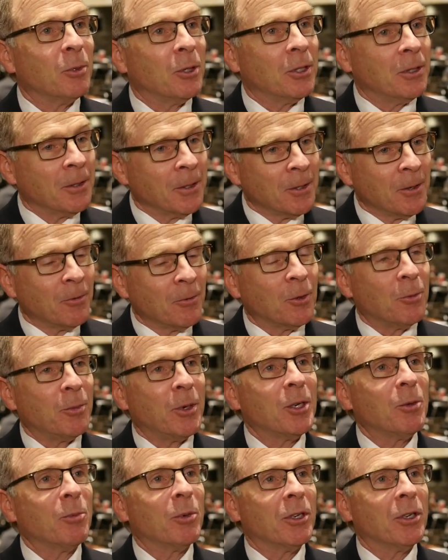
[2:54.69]
But for
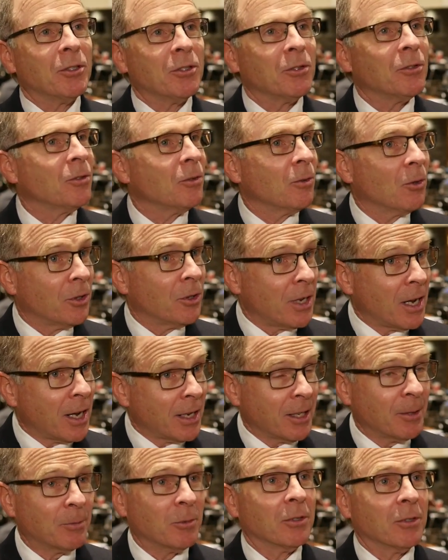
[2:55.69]
many patients who are
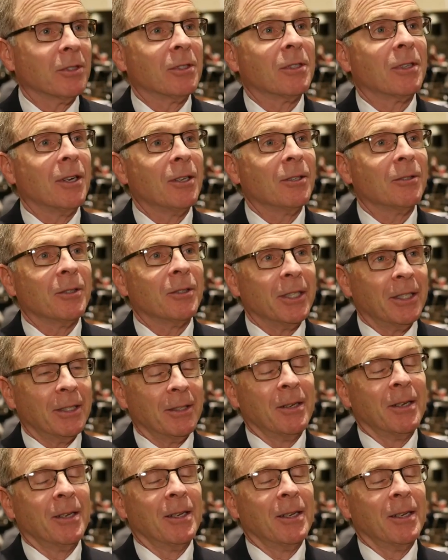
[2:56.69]
not able to tolerate